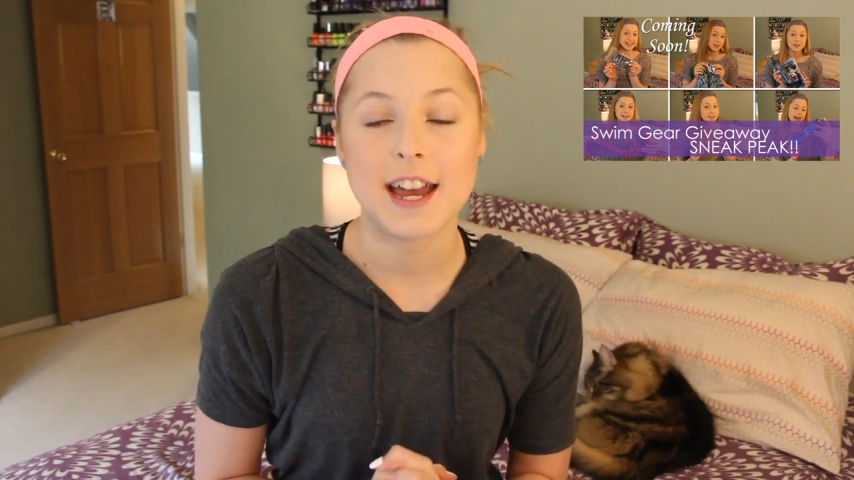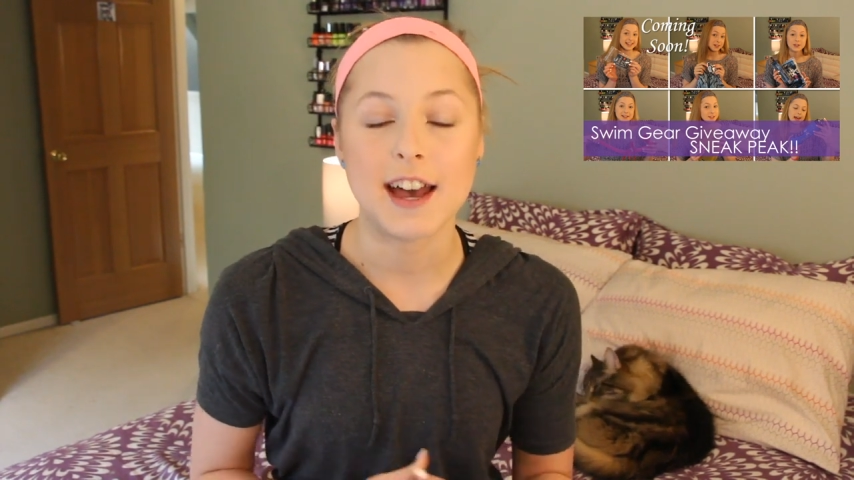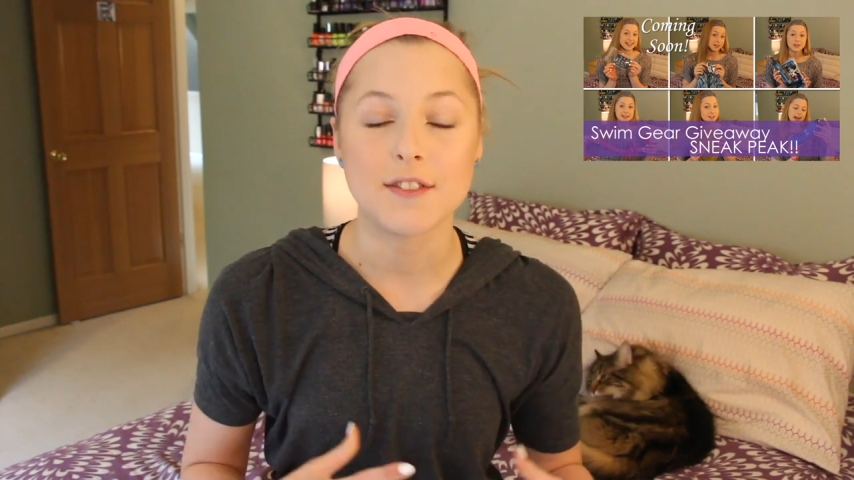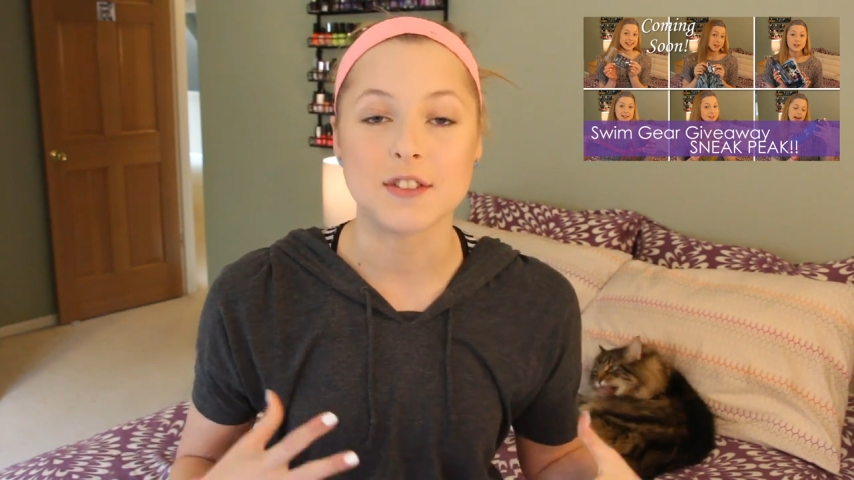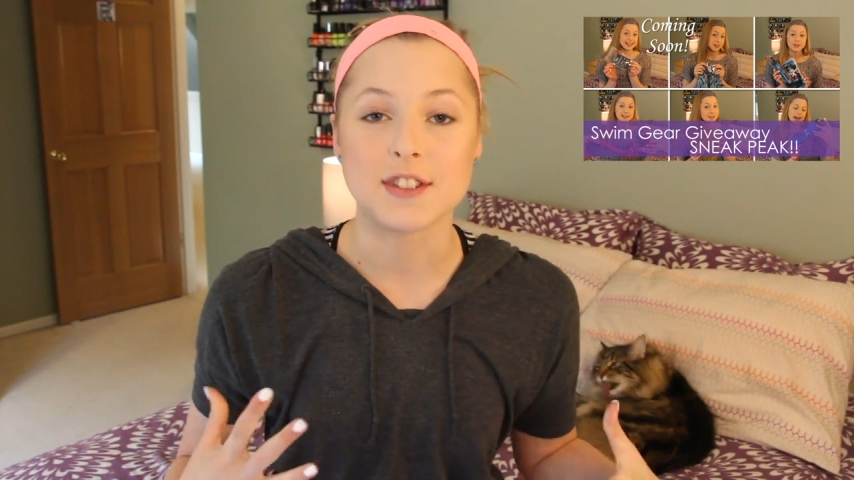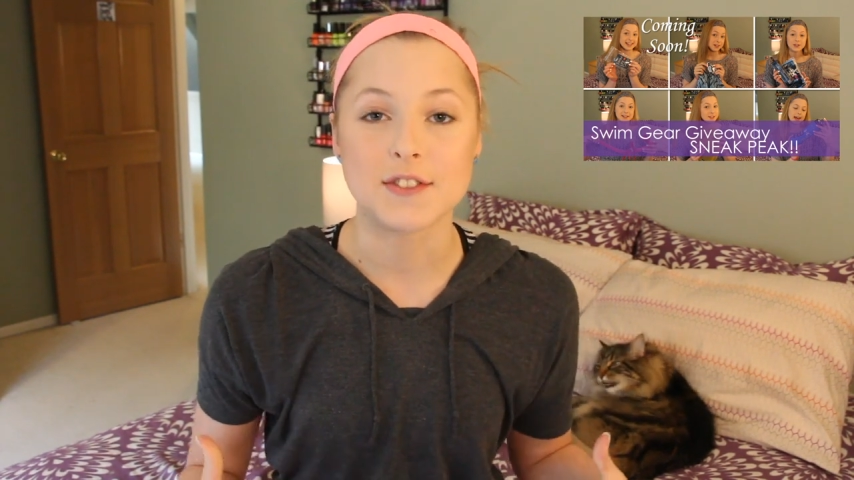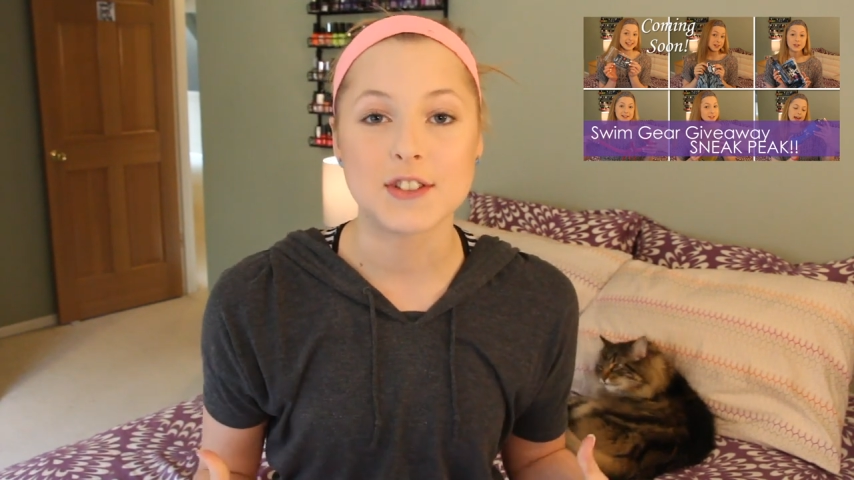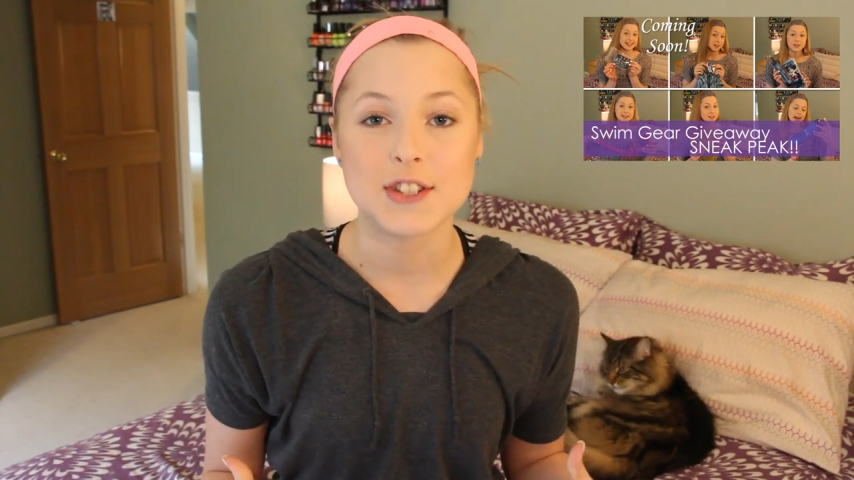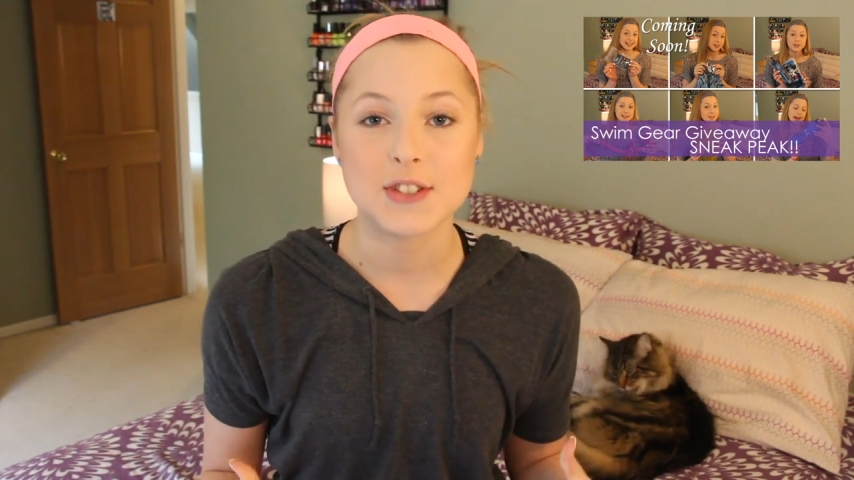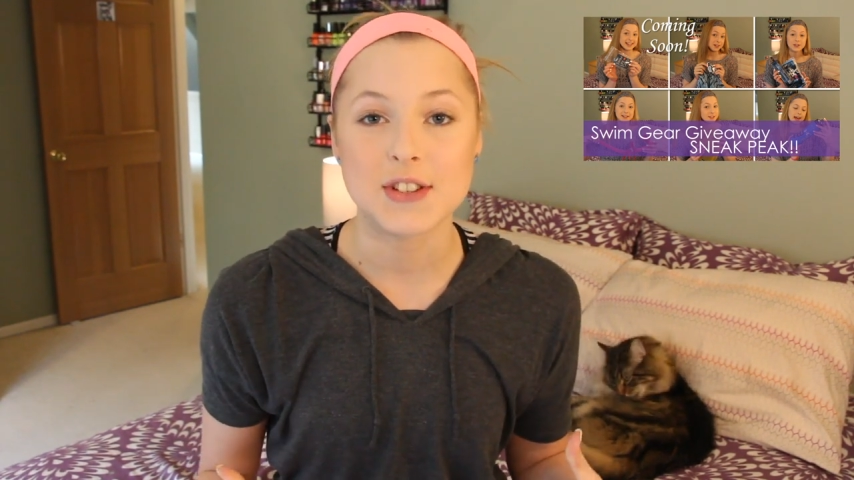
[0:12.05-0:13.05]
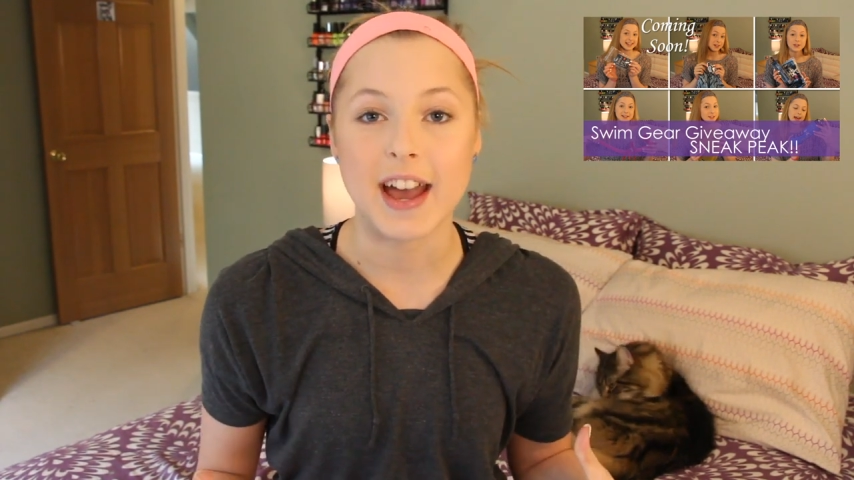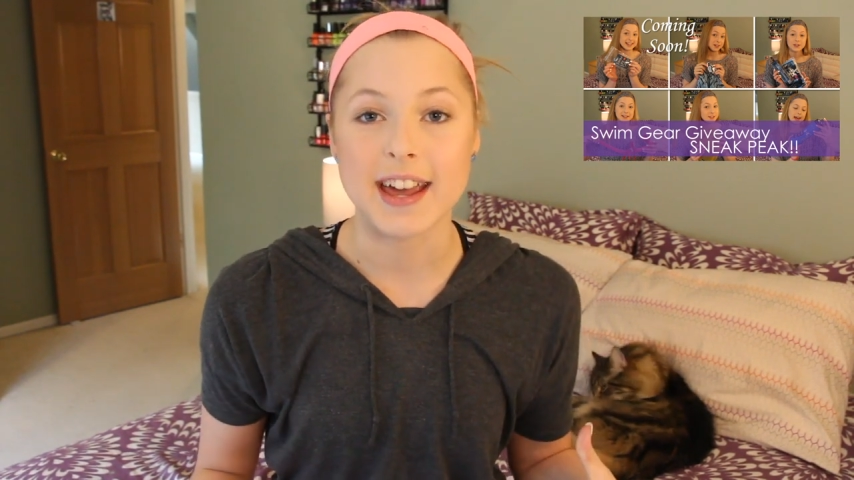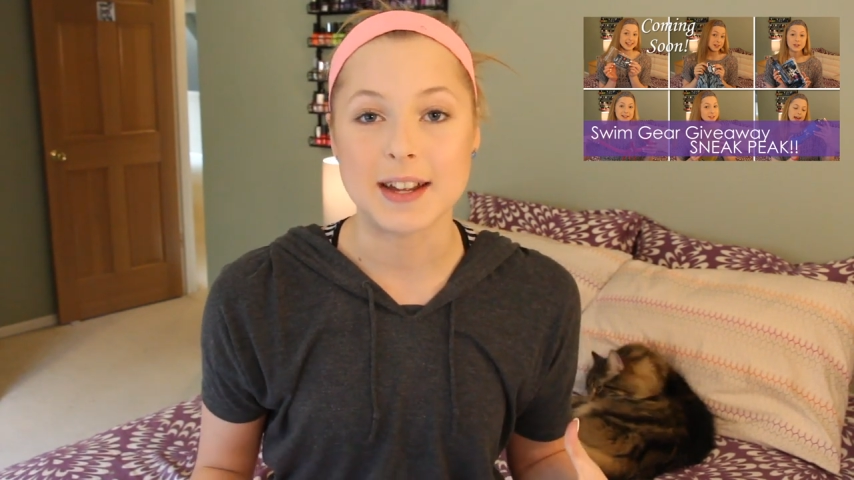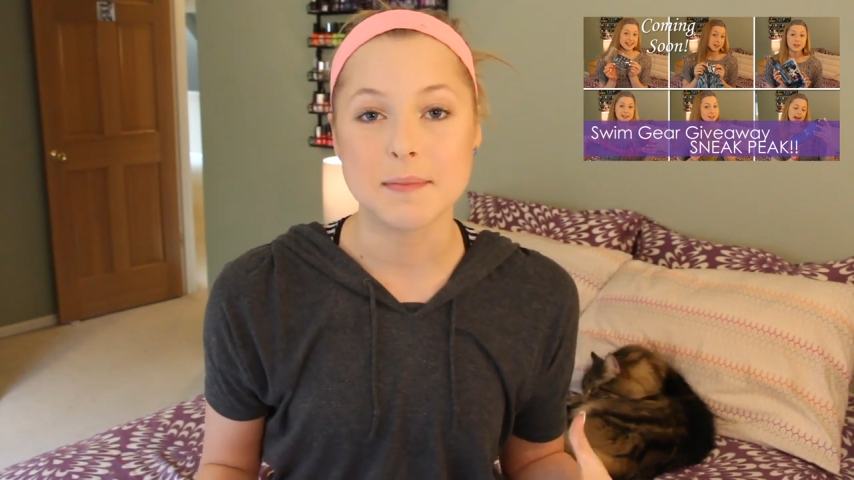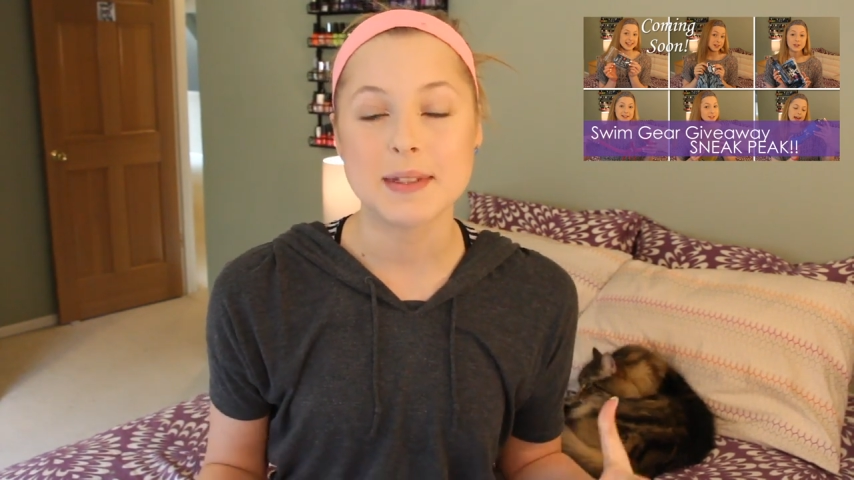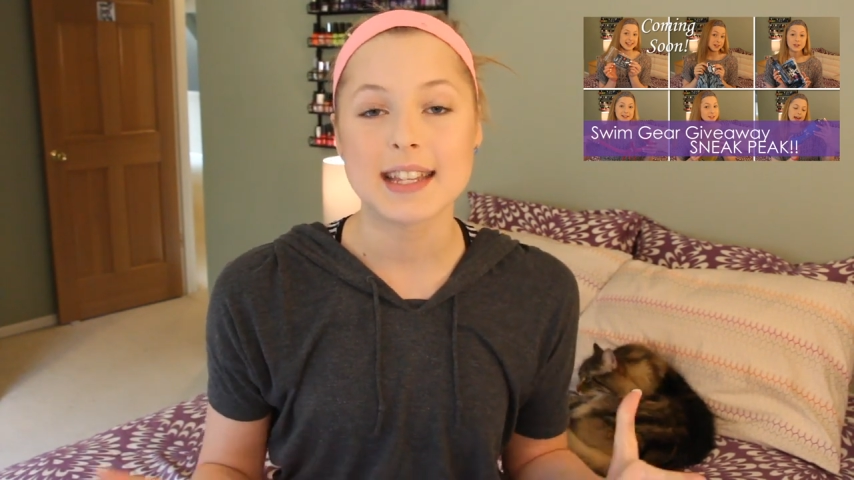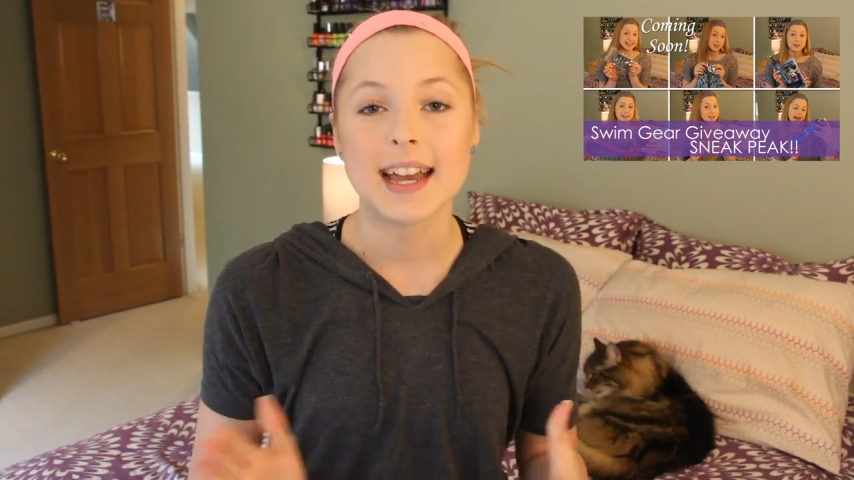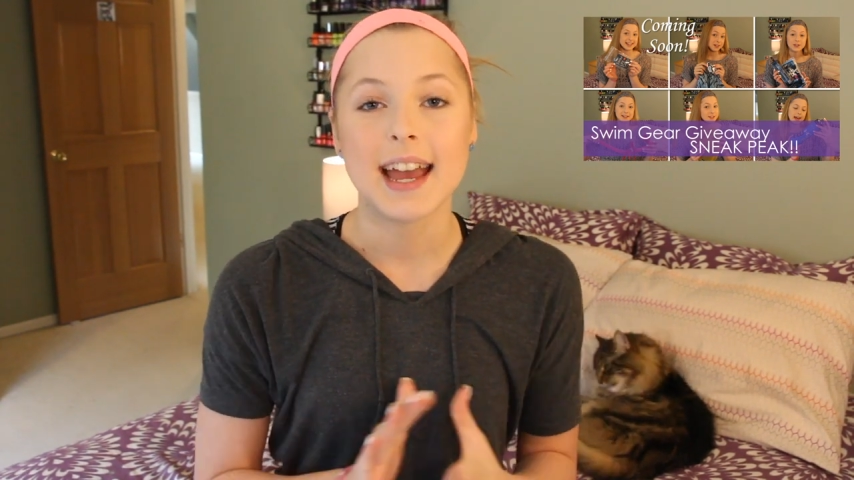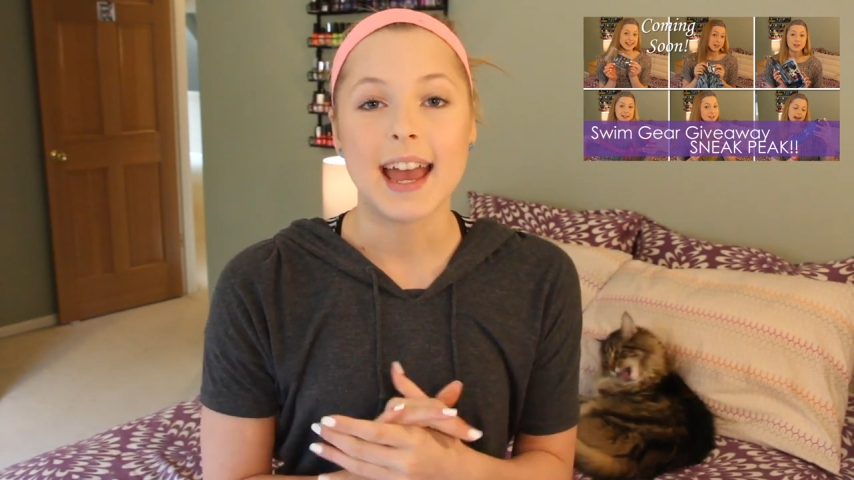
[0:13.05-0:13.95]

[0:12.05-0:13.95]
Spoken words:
half with the first three items,